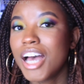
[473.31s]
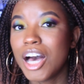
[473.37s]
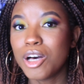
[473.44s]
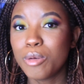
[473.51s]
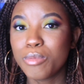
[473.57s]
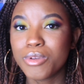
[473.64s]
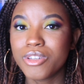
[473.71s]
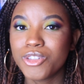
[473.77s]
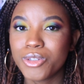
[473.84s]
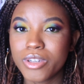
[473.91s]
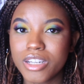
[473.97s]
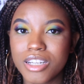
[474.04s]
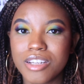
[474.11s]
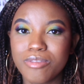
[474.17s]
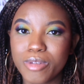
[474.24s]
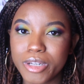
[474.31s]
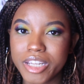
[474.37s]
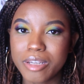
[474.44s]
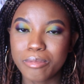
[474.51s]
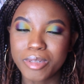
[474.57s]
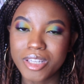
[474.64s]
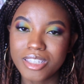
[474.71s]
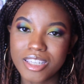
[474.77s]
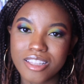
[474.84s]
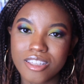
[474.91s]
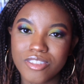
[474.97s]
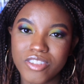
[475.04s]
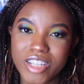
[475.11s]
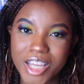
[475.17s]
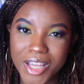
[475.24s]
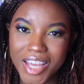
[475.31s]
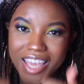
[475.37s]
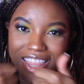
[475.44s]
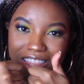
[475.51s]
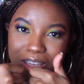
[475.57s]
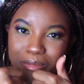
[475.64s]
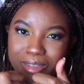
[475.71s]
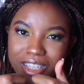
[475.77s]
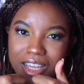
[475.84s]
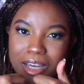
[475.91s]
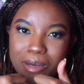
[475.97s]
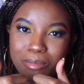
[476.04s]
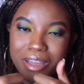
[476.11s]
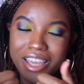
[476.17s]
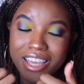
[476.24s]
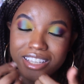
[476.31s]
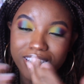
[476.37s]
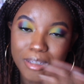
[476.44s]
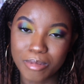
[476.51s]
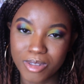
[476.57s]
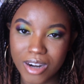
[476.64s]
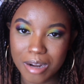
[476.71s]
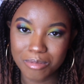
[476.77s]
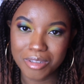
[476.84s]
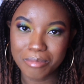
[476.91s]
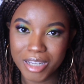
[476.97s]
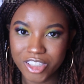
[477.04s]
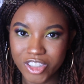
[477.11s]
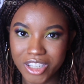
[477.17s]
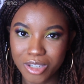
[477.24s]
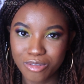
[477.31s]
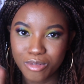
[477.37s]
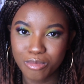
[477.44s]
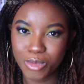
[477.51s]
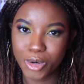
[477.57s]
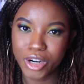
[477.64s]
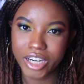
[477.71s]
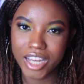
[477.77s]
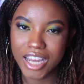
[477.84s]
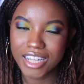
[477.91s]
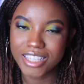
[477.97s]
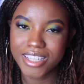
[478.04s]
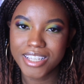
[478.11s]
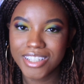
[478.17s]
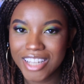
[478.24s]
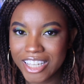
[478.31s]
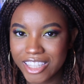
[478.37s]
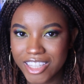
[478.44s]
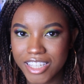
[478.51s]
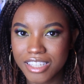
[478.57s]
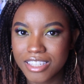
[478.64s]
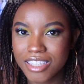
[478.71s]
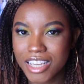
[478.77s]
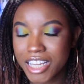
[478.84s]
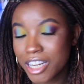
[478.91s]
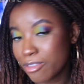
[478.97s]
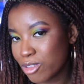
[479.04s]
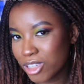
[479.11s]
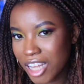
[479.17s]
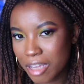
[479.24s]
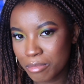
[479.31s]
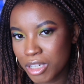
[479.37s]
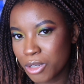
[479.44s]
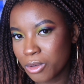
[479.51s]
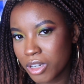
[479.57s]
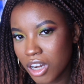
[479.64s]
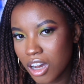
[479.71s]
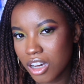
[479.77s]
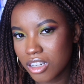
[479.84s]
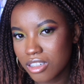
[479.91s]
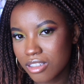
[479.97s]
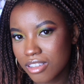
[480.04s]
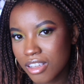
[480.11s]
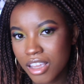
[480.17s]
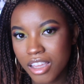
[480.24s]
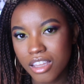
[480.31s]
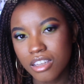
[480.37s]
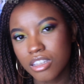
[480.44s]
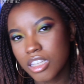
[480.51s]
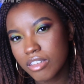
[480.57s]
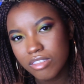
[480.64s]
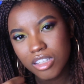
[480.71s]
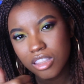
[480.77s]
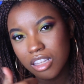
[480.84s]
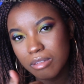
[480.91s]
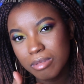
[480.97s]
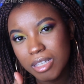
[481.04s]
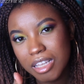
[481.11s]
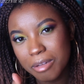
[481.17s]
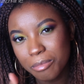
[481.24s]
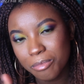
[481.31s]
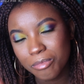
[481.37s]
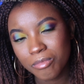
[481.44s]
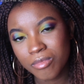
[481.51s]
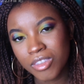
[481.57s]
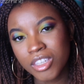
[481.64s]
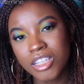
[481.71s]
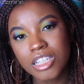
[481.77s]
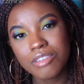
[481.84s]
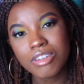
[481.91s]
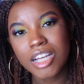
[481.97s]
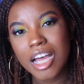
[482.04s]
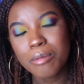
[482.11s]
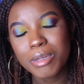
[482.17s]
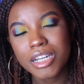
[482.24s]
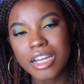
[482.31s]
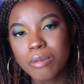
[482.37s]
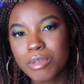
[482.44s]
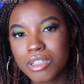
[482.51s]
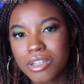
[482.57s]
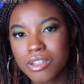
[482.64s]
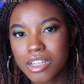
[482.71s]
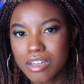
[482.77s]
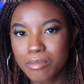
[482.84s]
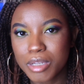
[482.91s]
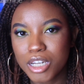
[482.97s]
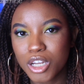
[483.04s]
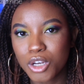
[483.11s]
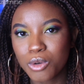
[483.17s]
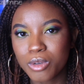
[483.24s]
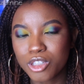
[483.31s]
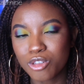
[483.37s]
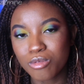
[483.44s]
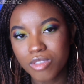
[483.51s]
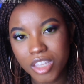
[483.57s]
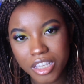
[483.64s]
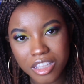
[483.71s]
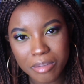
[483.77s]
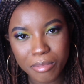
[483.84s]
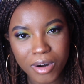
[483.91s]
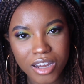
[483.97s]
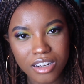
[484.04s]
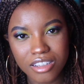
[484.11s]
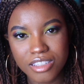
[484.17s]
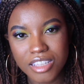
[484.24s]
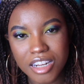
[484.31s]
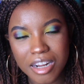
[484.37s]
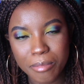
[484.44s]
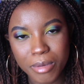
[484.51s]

I hope you enjoyed it. If you did, please give this video a thumbs up and subscribe to my channel for more content like this. And if you like me doing hauls, give it a thumbs up. Leave a comment down below letting me know what you think of the products that I